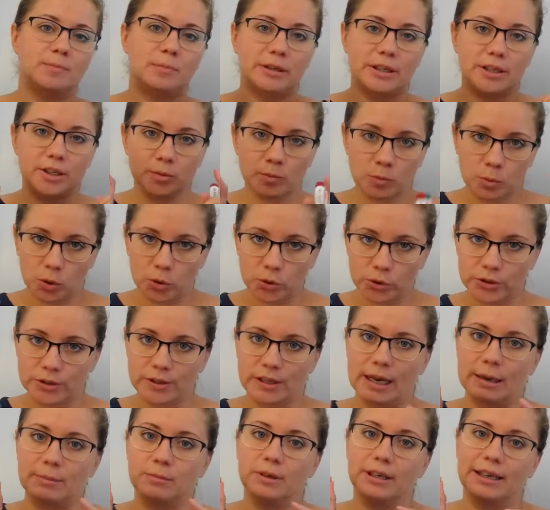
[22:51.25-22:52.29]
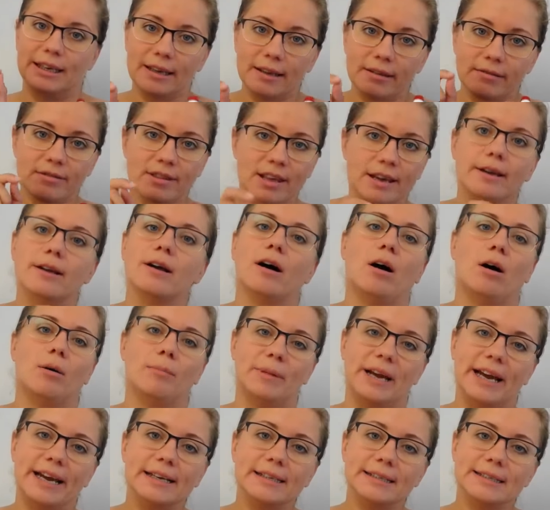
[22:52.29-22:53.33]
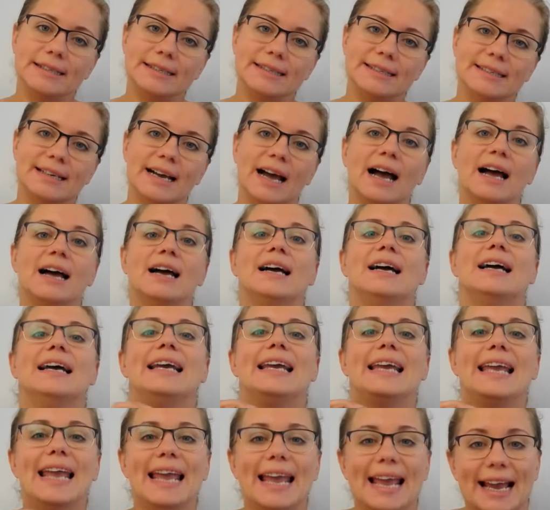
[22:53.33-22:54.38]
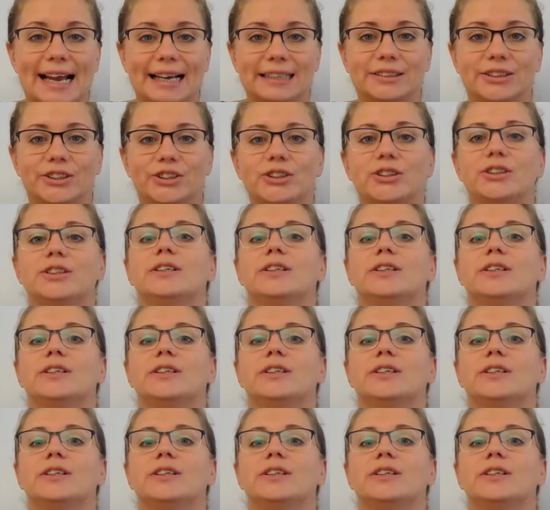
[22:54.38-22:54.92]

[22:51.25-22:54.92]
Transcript: please post them in the comments, and